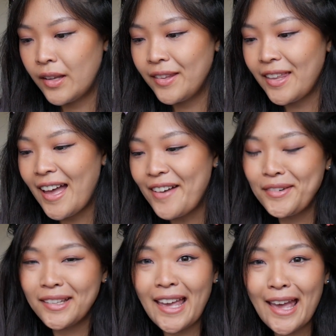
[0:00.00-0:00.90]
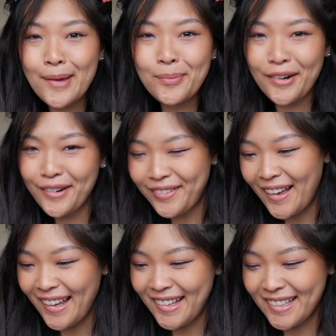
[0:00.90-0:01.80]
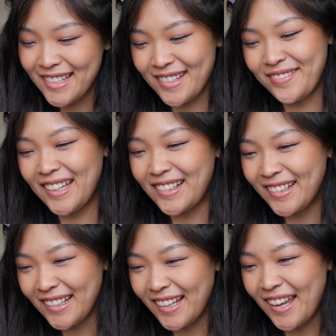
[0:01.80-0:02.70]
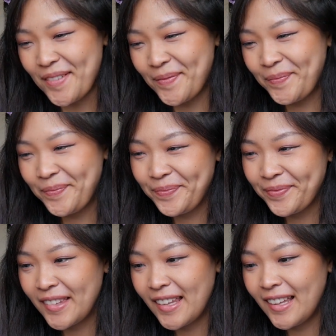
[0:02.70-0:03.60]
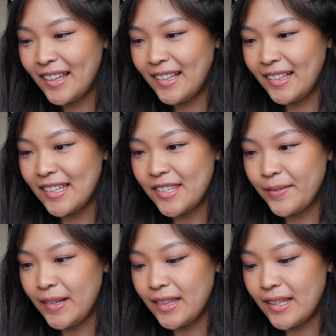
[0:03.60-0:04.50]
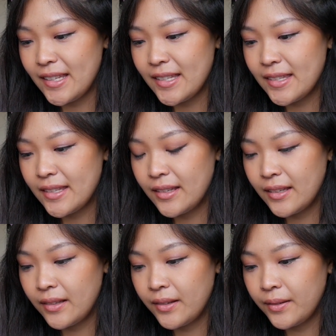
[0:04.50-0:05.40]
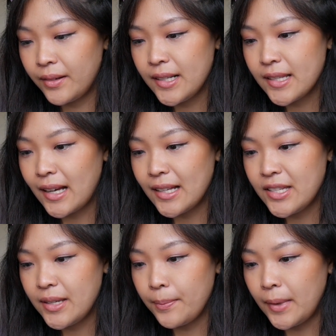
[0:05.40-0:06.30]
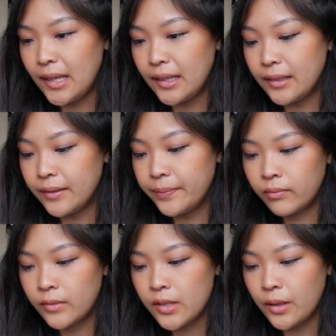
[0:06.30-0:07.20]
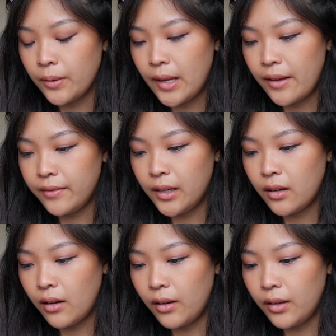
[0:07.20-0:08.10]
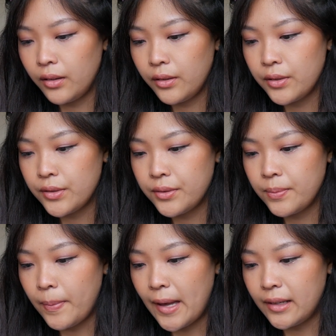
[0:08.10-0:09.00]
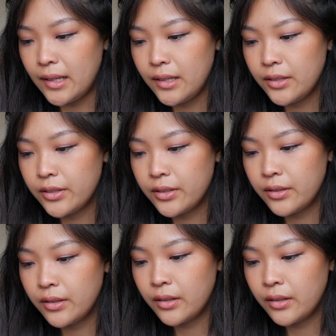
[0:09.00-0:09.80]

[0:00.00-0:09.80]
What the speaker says: They have okay profiles. Oh my god. Okay, let's read this. What does kaachi mean? So we have Nicole, who's Spanish.